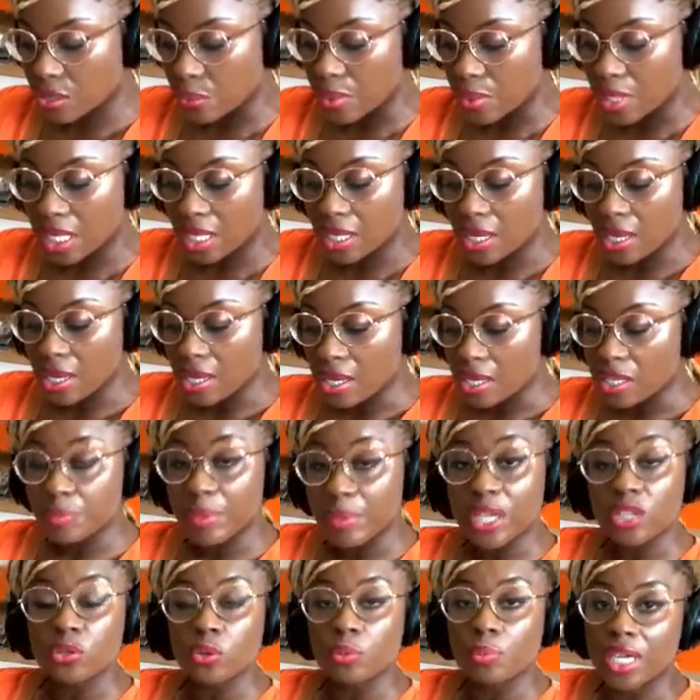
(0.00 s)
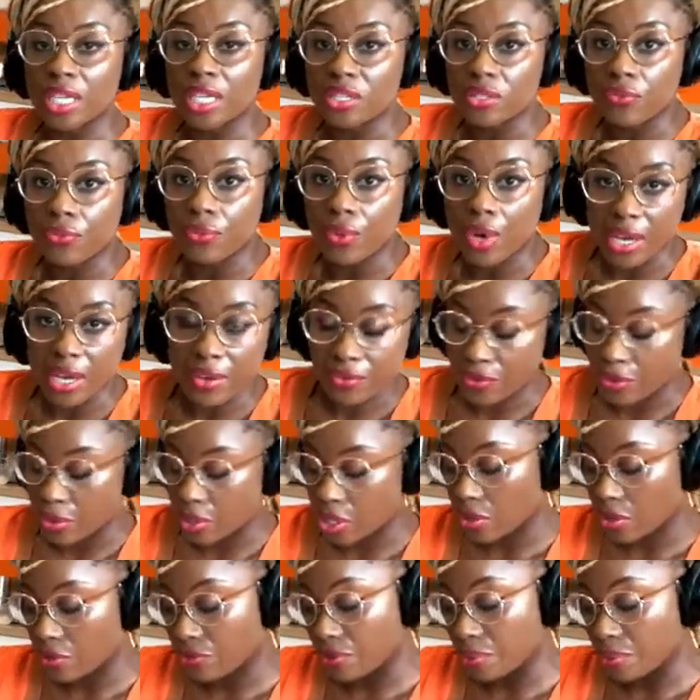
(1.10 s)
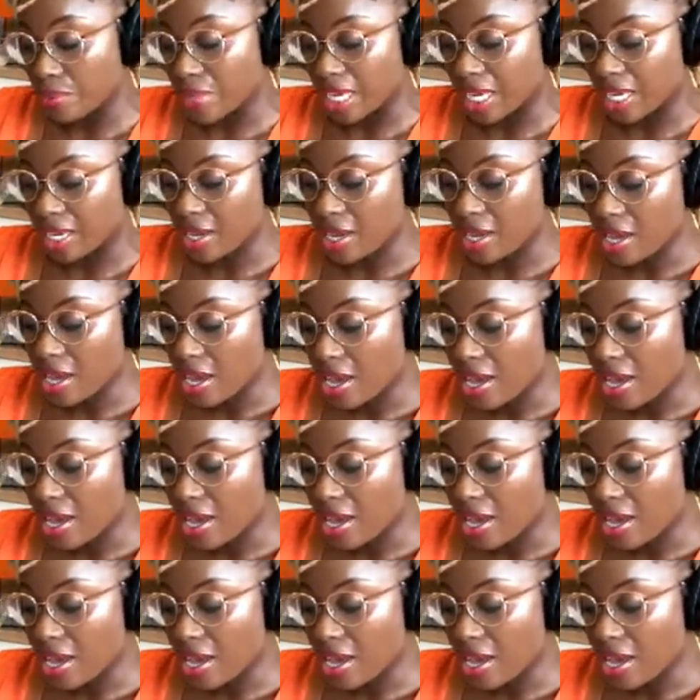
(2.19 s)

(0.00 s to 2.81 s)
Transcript: It's a really special piece of work for me.